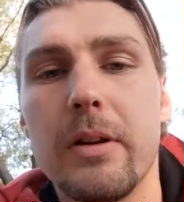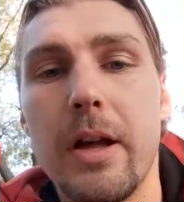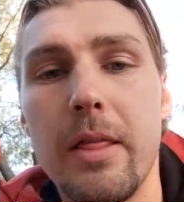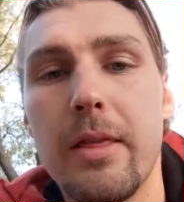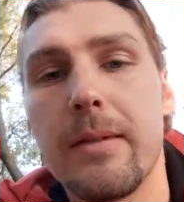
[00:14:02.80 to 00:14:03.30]

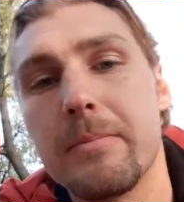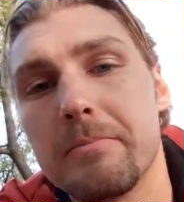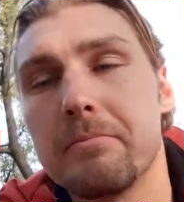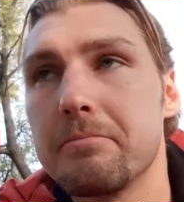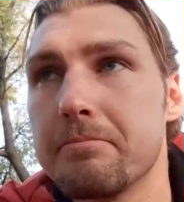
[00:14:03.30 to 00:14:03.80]
health
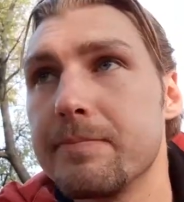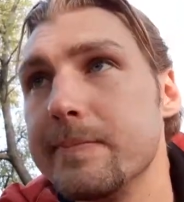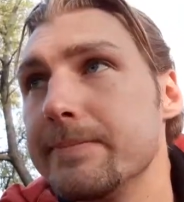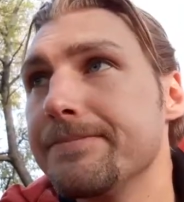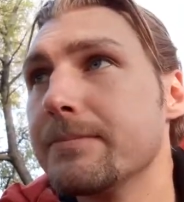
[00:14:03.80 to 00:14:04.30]

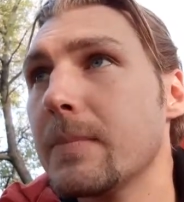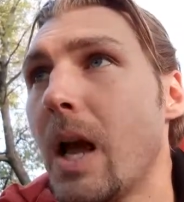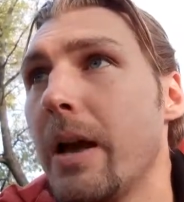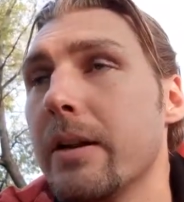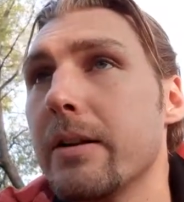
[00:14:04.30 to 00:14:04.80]

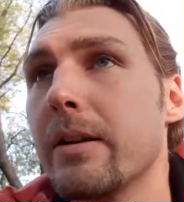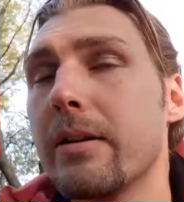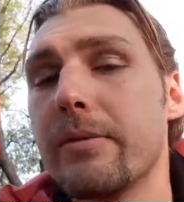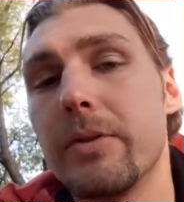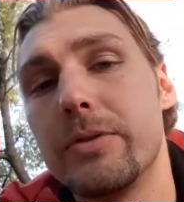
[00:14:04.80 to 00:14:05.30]
and uh,
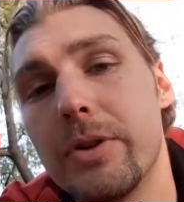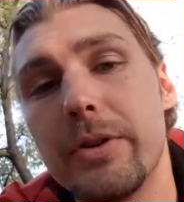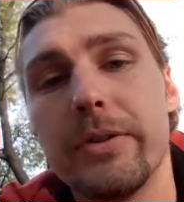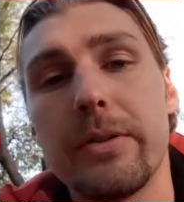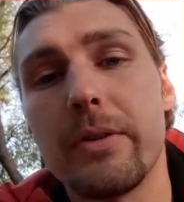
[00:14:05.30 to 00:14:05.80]
for
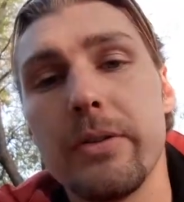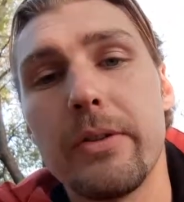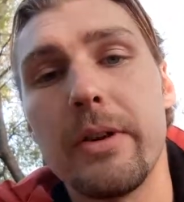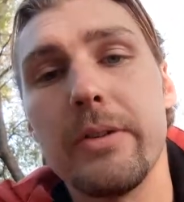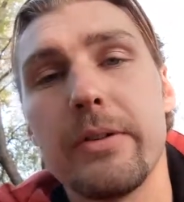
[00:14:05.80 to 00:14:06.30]
joints and those
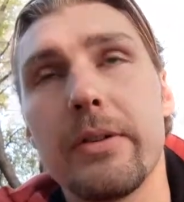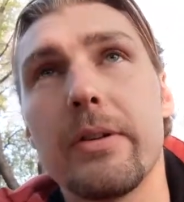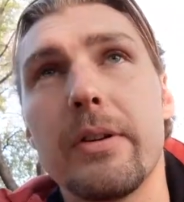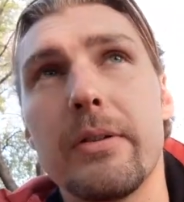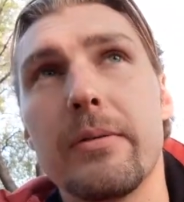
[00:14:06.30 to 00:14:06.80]
things.
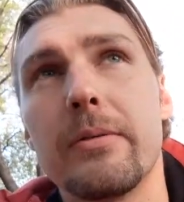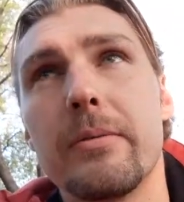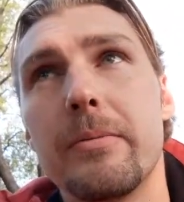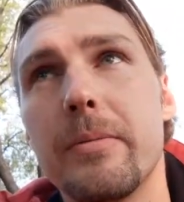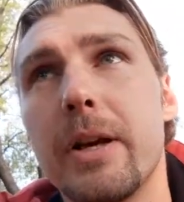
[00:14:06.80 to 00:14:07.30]
Um,
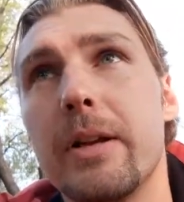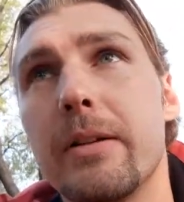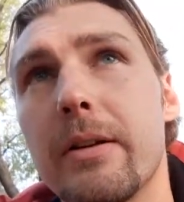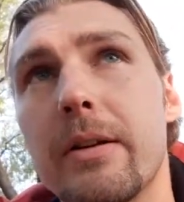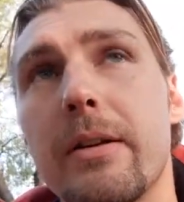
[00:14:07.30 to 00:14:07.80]

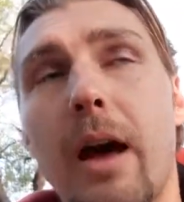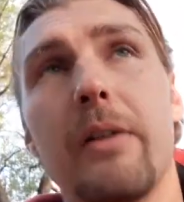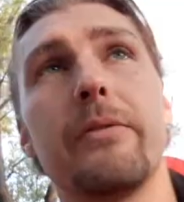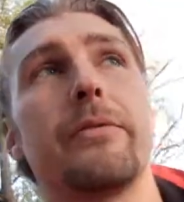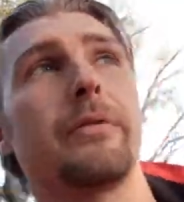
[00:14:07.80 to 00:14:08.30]
and uh,
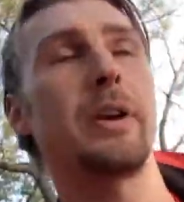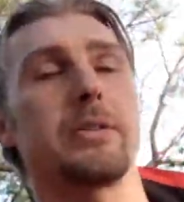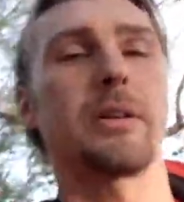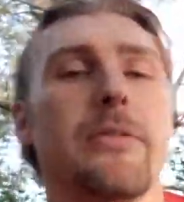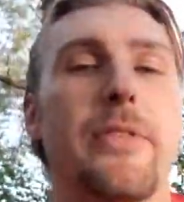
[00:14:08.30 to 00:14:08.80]
I've
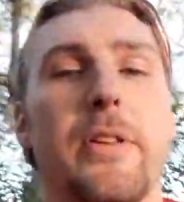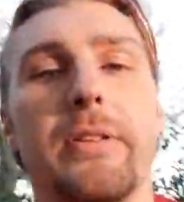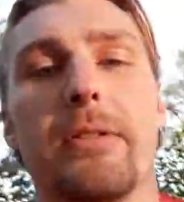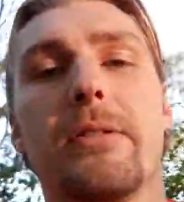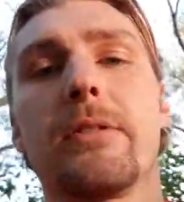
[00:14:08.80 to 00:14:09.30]
actually felt
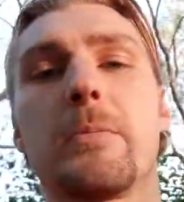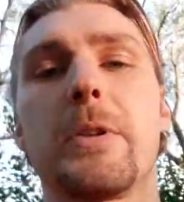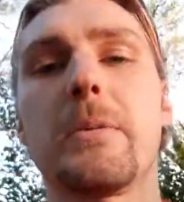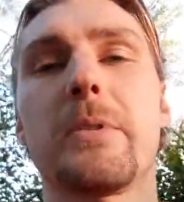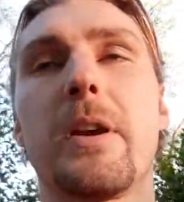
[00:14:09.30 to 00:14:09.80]

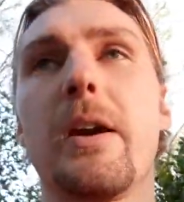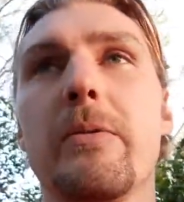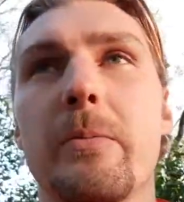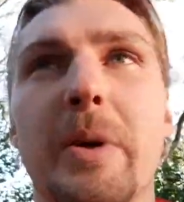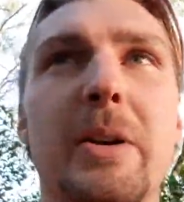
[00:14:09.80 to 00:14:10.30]
sometimes I
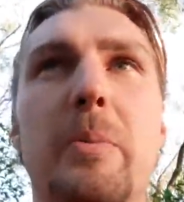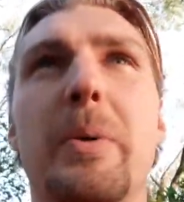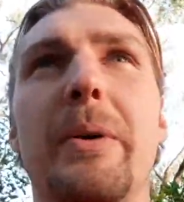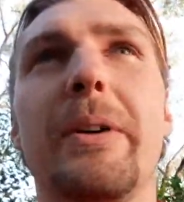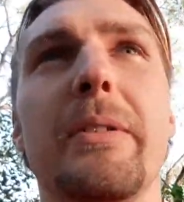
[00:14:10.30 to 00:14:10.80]
have back
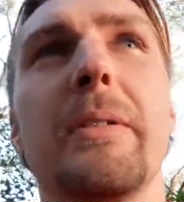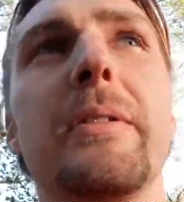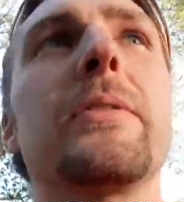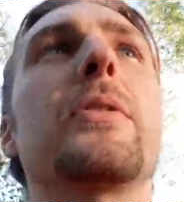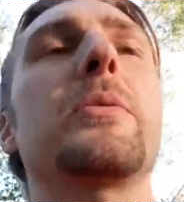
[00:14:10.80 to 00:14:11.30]
pain
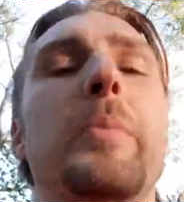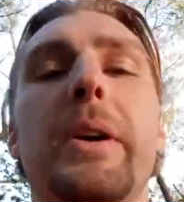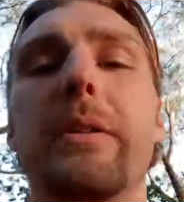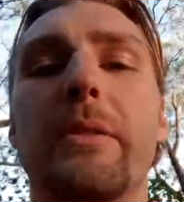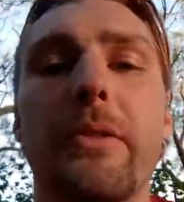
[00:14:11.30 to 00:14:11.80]
and joint
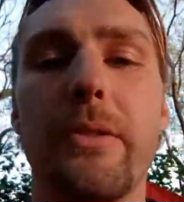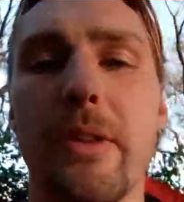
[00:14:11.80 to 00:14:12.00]
pain and those